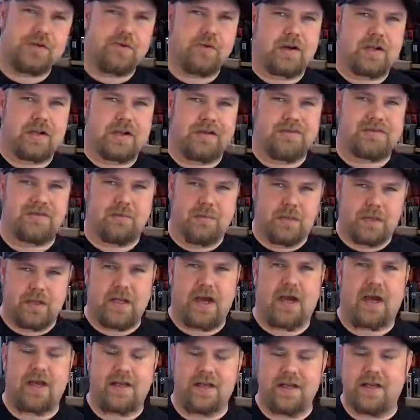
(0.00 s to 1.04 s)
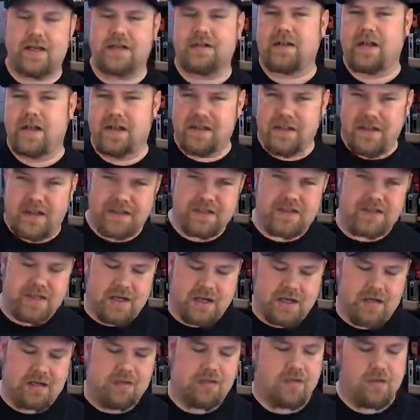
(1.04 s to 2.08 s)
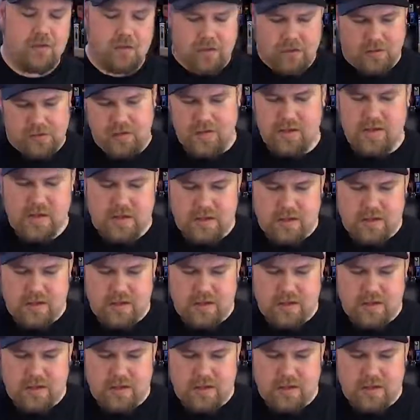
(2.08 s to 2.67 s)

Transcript: you want to use a really high Nick like Nick salt or